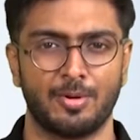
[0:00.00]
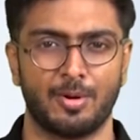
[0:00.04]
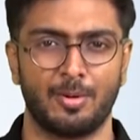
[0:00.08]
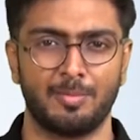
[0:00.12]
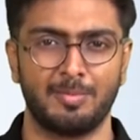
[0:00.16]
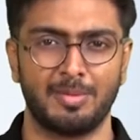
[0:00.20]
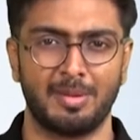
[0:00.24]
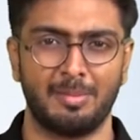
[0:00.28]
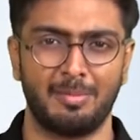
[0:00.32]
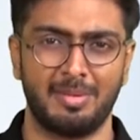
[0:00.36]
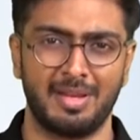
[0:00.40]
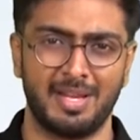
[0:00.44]

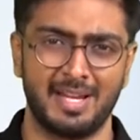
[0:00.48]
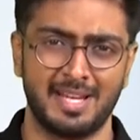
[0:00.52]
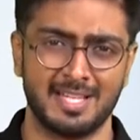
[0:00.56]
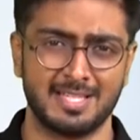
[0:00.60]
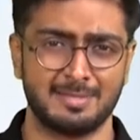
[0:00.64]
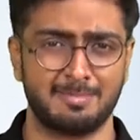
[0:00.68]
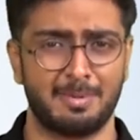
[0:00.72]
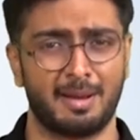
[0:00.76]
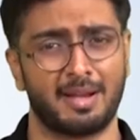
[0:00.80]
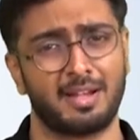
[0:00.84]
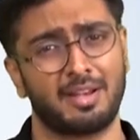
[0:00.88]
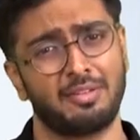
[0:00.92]
drop them
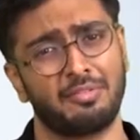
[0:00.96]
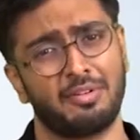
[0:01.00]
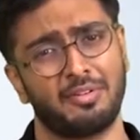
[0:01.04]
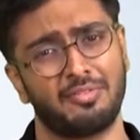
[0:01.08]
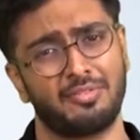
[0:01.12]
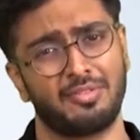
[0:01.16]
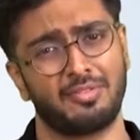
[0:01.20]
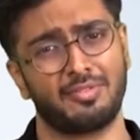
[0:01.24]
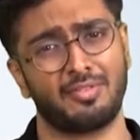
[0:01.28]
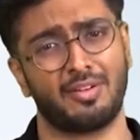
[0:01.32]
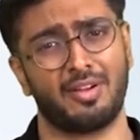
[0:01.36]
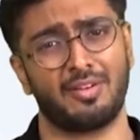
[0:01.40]
irrespective
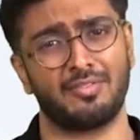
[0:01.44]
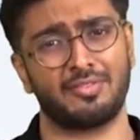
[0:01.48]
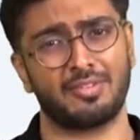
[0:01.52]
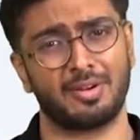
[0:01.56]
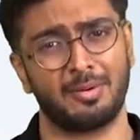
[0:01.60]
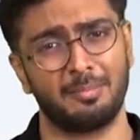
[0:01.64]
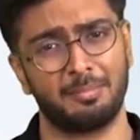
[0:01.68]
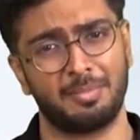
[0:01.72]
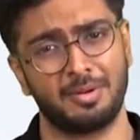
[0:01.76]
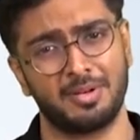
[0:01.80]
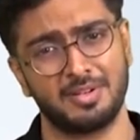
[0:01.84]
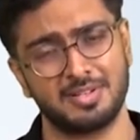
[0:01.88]
of if you have
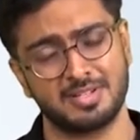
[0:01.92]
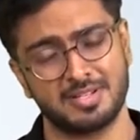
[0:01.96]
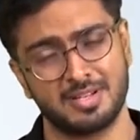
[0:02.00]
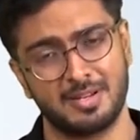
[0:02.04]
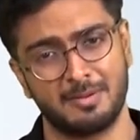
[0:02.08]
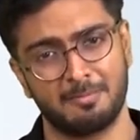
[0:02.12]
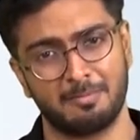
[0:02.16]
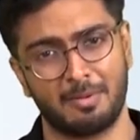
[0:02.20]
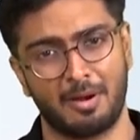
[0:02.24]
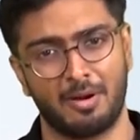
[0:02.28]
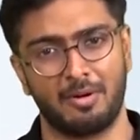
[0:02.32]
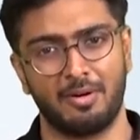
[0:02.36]

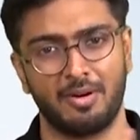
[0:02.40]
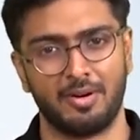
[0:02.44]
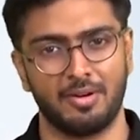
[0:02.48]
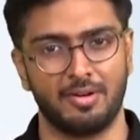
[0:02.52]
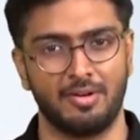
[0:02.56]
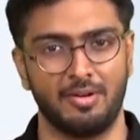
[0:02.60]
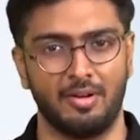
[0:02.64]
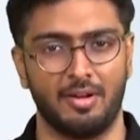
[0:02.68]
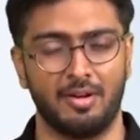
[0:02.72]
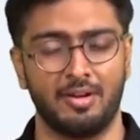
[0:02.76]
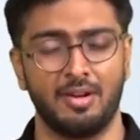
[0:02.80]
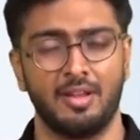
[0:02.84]
computational power
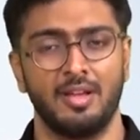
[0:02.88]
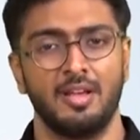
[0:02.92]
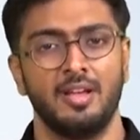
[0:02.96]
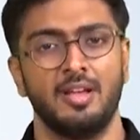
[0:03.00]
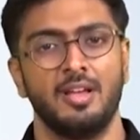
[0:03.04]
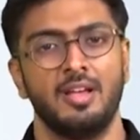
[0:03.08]
or not